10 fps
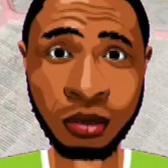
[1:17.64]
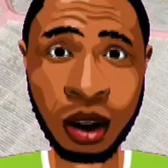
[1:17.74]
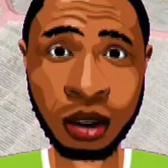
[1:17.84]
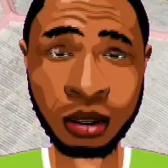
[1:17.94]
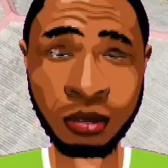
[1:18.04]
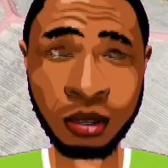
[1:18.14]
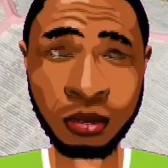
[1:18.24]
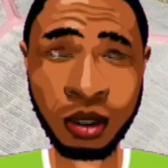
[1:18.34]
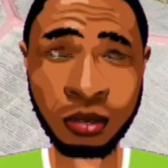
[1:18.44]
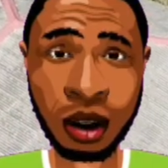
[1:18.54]
It has
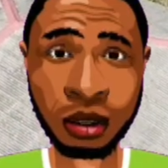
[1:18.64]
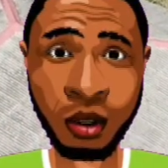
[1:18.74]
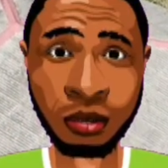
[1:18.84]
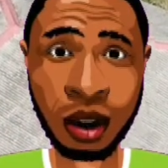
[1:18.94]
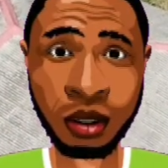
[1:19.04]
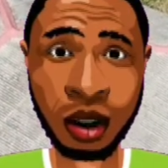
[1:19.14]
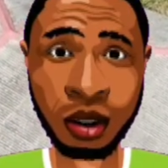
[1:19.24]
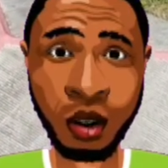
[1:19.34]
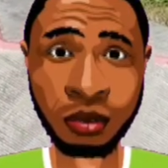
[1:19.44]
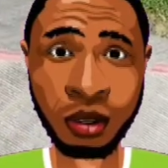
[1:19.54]
good road network
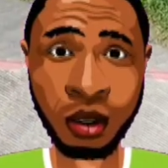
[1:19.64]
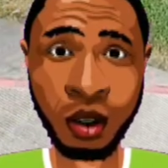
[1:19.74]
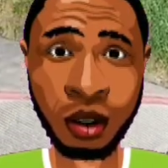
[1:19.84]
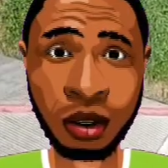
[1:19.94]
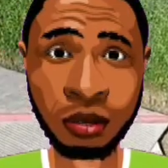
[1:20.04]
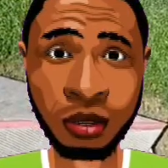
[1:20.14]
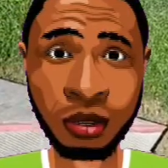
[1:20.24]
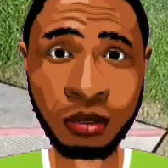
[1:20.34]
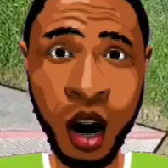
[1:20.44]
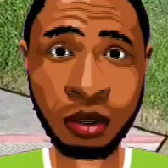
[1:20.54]
linking to Oshodi and the
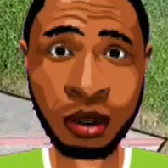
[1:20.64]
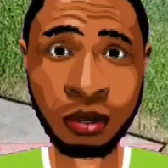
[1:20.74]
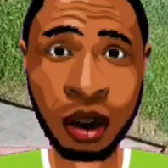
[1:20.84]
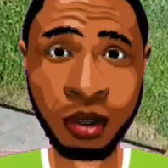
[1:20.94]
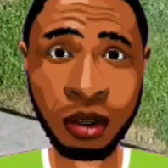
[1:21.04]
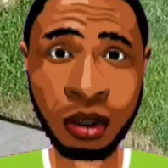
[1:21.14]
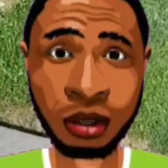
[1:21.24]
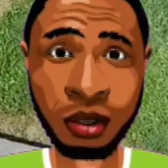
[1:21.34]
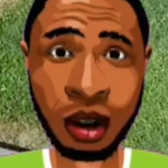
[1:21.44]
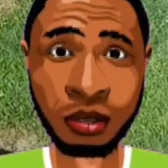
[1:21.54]
Murtala Mohammed
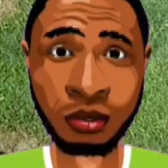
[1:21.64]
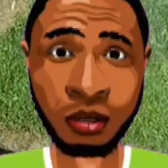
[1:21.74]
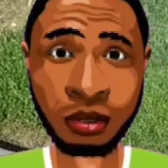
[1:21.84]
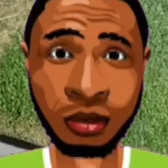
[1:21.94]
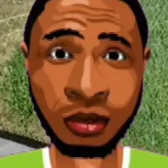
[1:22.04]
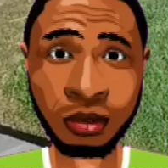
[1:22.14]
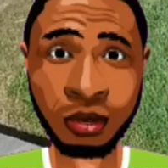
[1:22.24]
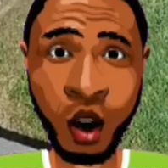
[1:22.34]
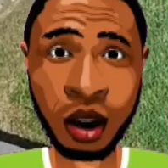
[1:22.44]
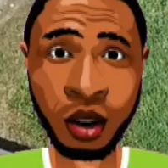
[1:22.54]
International Airport,
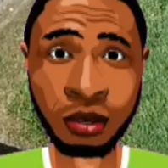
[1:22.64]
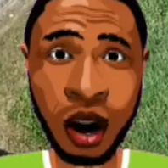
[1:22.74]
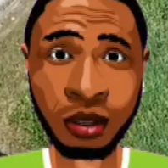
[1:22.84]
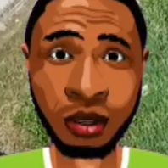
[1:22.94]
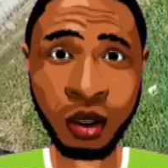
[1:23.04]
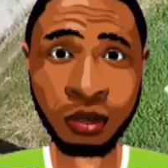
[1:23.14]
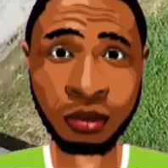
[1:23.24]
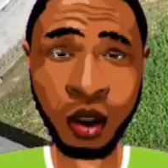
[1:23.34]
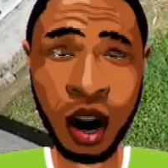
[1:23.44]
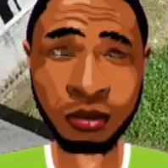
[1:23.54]
which are both
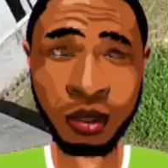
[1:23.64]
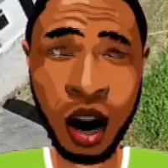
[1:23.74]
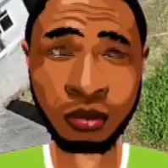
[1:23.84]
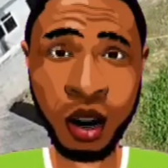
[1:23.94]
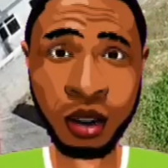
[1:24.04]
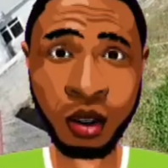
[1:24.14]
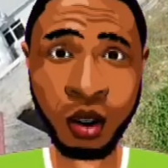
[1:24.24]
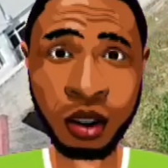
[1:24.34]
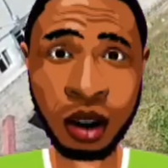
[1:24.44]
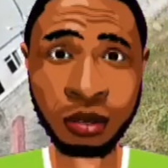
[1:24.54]
one hour drive
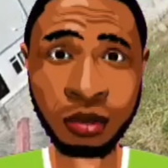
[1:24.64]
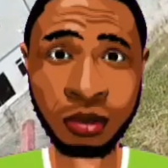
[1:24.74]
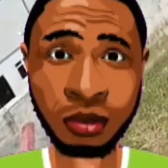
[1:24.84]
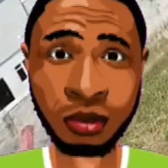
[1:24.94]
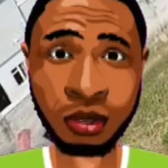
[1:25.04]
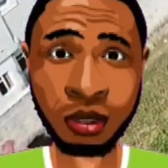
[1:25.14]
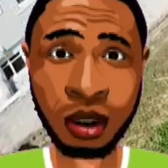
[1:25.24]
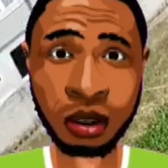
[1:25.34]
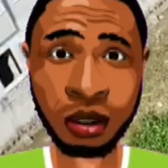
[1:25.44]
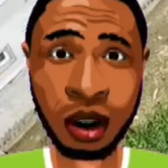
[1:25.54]
away.
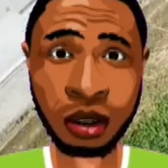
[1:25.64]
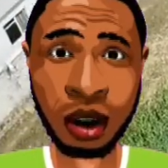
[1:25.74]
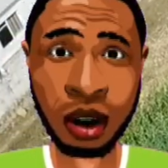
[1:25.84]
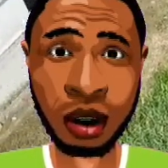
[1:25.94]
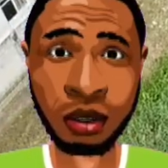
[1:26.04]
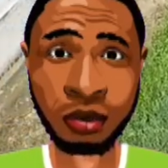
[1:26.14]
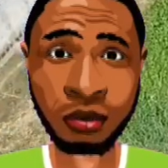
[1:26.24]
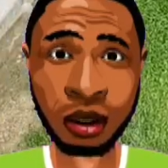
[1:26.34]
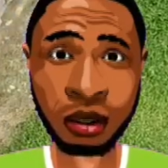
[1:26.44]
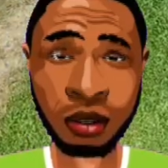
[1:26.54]
It also links directly to
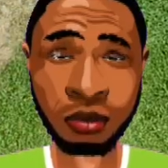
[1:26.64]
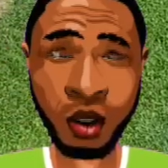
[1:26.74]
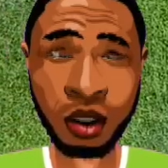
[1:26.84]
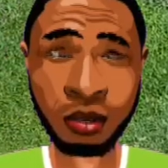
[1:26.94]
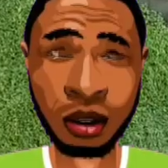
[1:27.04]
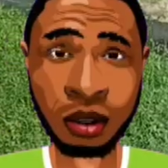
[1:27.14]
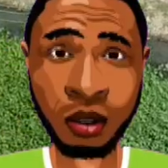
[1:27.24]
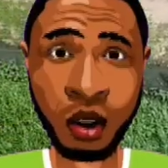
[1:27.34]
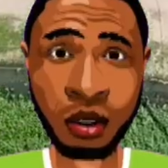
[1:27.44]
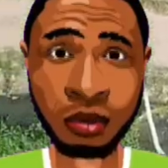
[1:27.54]
Festac through
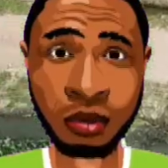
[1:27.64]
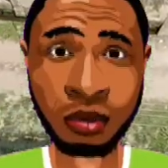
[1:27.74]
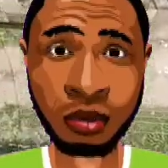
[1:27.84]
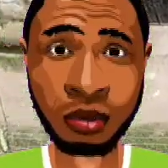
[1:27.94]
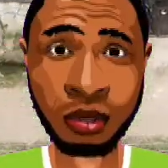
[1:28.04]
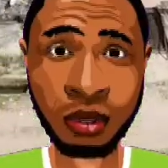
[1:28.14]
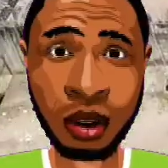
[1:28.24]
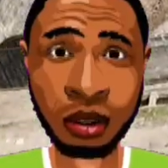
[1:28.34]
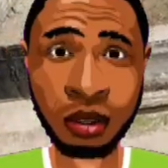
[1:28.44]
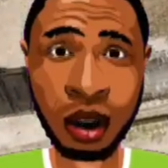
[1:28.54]
Agor,
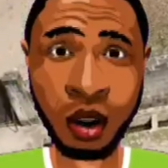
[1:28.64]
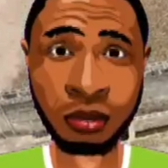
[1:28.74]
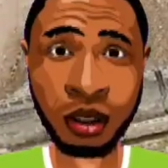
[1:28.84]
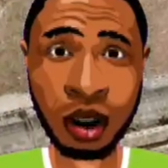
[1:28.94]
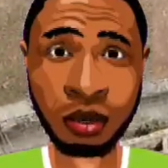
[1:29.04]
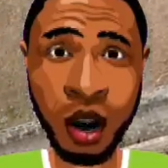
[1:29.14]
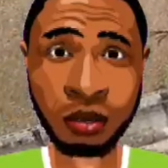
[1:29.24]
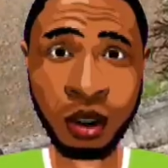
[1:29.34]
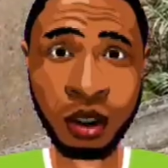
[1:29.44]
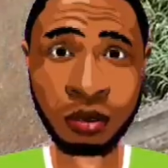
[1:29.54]
this is a good
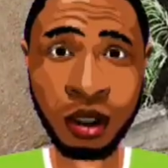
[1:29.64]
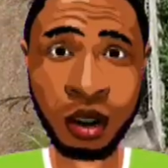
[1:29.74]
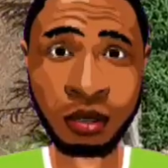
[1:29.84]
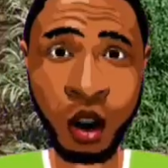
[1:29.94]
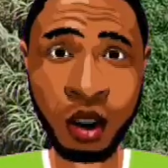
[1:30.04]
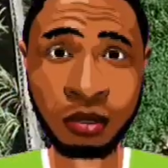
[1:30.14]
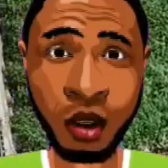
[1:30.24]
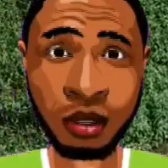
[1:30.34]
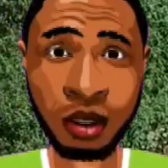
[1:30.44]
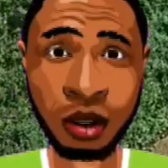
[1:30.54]
example of an
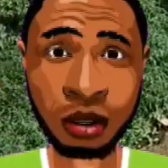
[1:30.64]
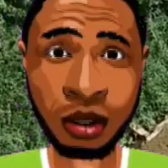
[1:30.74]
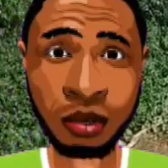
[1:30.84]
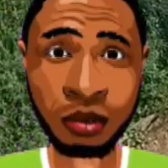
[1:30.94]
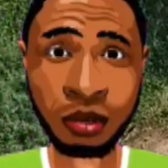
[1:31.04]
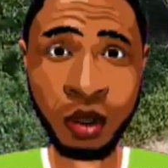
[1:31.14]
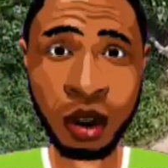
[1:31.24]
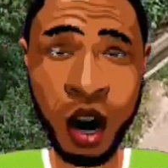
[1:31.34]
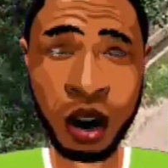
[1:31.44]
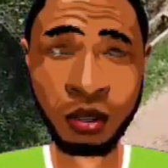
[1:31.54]
affordable property
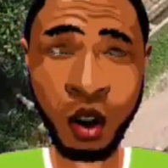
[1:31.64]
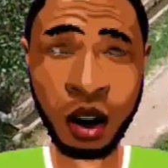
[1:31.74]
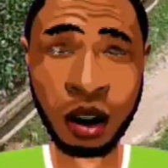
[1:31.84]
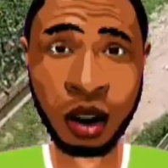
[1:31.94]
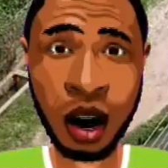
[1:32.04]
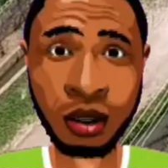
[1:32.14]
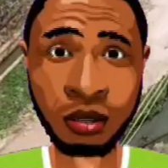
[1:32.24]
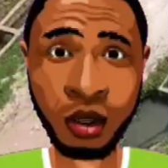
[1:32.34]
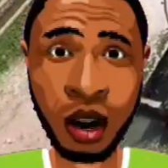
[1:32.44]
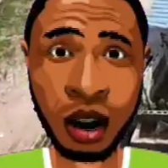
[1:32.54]
with high
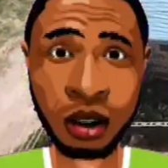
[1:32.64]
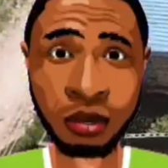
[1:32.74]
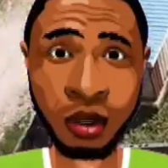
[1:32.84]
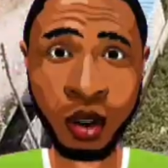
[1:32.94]
potential for fast